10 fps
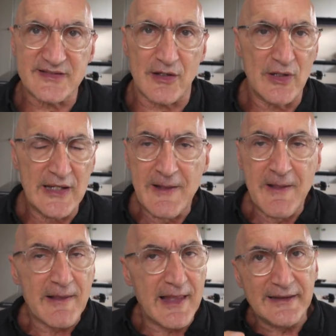So
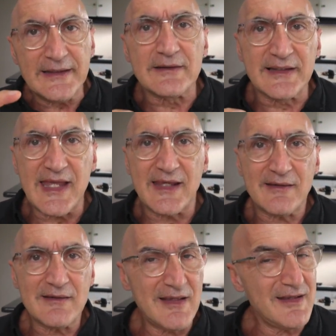a little egg
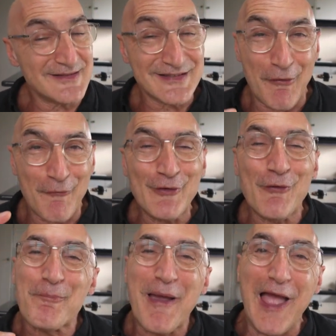is a
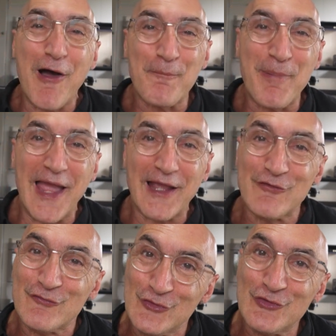real power pack
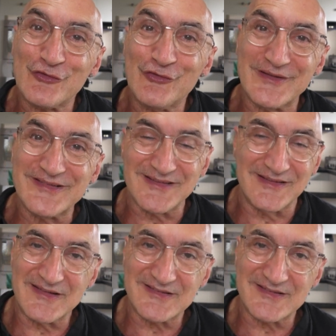of nutrients in there.